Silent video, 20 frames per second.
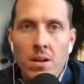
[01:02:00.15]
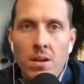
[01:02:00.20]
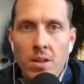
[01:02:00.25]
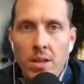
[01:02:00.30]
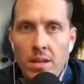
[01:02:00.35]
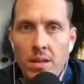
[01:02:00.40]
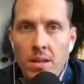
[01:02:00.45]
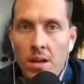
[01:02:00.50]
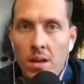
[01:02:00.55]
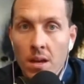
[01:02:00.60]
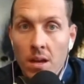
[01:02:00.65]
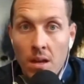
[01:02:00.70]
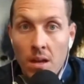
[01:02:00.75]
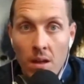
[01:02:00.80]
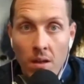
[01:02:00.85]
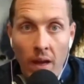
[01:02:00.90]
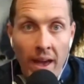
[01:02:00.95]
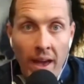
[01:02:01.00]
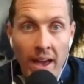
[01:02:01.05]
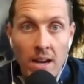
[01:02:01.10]
Like
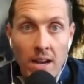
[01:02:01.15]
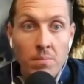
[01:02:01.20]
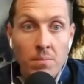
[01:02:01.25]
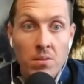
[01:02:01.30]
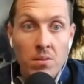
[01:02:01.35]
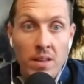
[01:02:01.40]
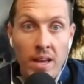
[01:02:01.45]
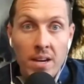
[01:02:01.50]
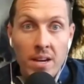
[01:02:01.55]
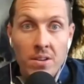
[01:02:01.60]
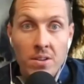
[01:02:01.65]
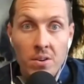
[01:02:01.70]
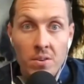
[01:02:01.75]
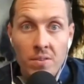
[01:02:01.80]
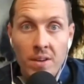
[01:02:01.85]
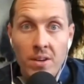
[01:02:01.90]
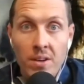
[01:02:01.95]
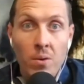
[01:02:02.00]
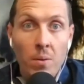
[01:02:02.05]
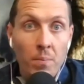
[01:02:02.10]
Hannibal Lecter,
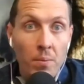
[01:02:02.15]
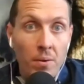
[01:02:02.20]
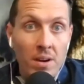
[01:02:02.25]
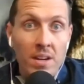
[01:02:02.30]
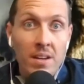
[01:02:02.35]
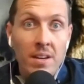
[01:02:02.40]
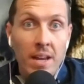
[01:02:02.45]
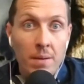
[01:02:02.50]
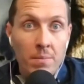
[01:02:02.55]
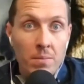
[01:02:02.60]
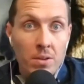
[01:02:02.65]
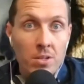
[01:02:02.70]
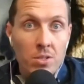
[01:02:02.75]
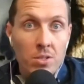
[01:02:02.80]
they do a pretty damn good